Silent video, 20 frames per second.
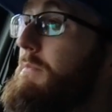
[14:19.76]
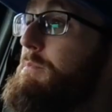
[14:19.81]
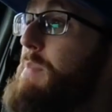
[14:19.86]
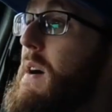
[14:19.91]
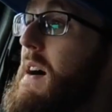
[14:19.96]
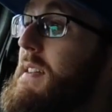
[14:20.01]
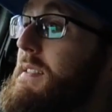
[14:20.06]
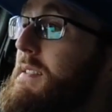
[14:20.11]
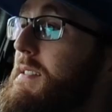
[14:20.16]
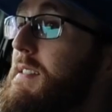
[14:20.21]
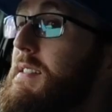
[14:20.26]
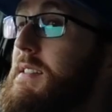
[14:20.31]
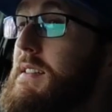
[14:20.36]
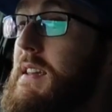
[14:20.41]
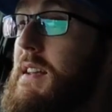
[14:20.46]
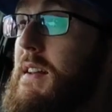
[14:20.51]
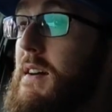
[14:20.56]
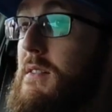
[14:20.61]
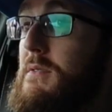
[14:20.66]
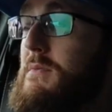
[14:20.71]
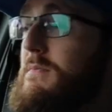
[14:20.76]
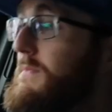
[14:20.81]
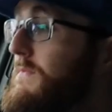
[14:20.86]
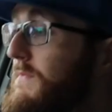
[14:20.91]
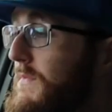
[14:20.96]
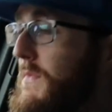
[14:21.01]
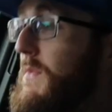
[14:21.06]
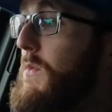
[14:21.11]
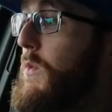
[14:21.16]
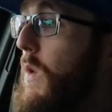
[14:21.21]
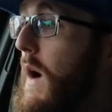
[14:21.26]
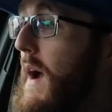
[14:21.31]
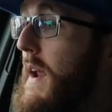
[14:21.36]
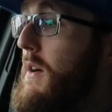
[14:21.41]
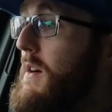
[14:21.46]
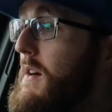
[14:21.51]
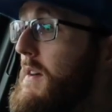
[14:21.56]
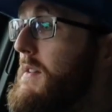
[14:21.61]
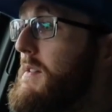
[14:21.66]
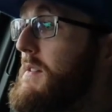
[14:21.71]
but you know, why
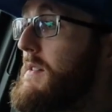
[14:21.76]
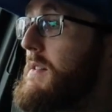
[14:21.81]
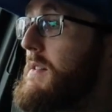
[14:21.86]
not?